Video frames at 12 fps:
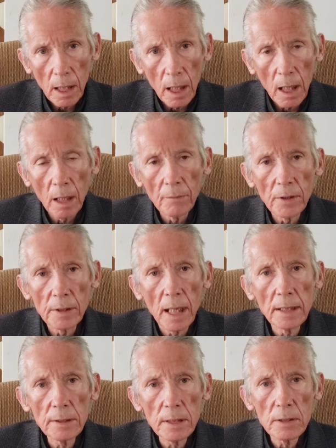of the
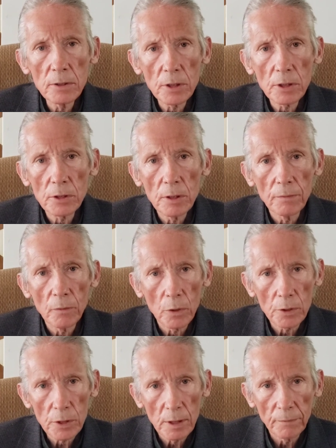
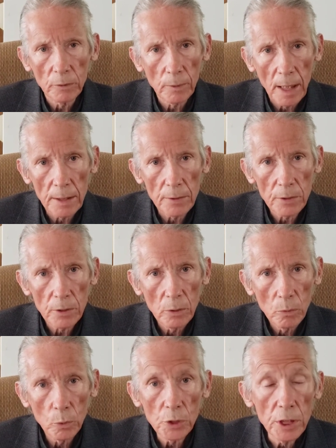1964 civil rights,
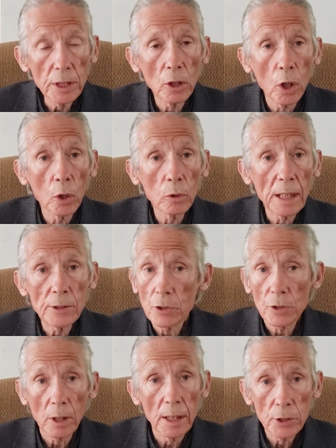which he called
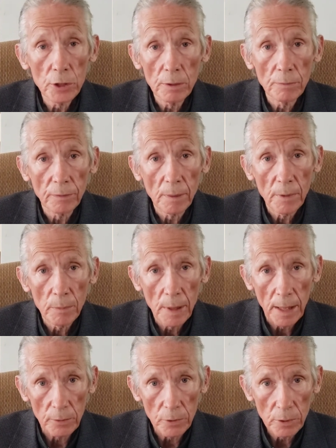legislation from the
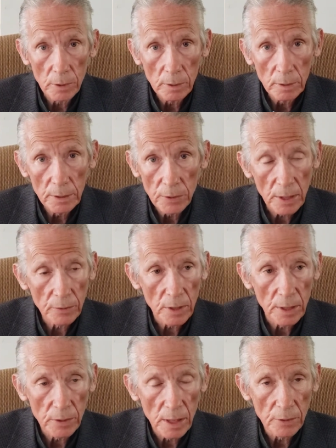bench,
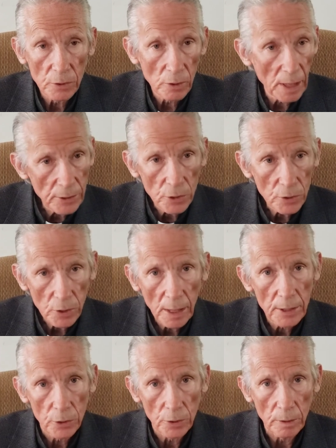it's
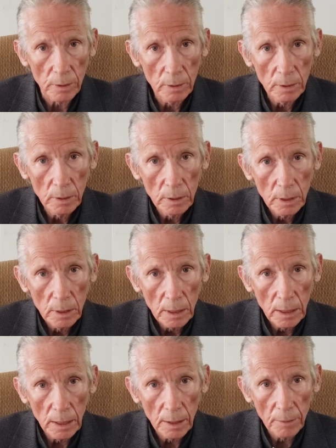legislation
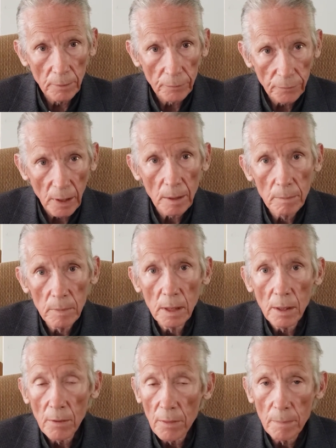from
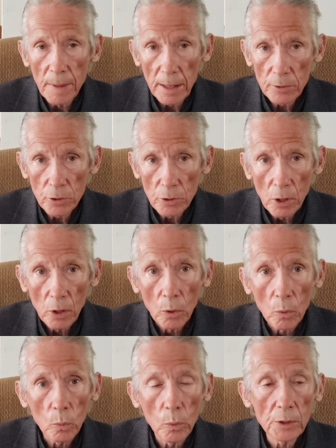the bench,
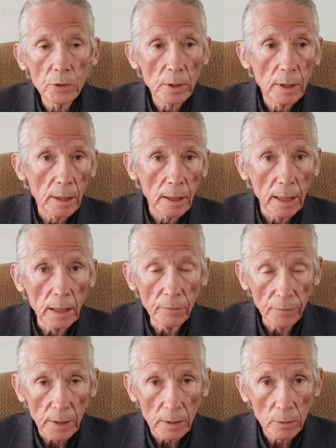which he
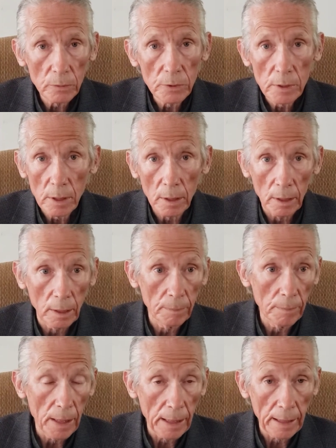feels,
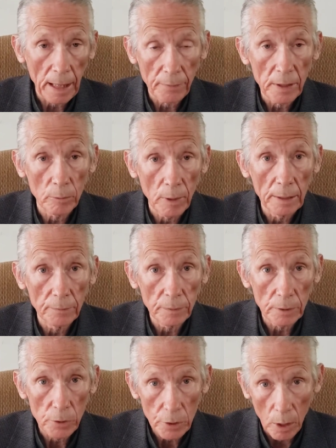and I think
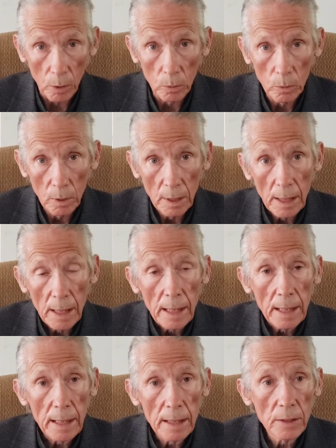rightfully so,
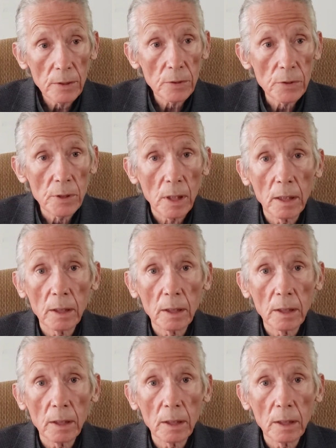is